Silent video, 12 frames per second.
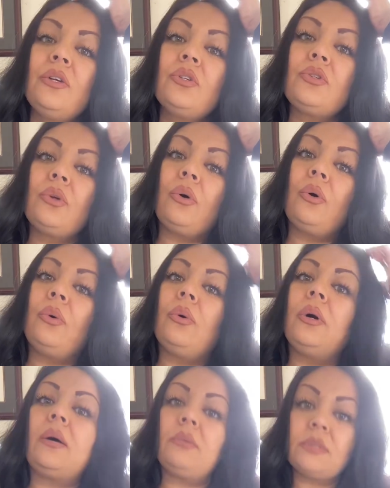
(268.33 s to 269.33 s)

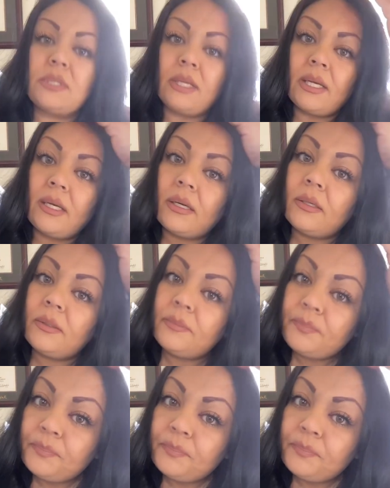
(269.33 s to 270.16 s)
So I was like,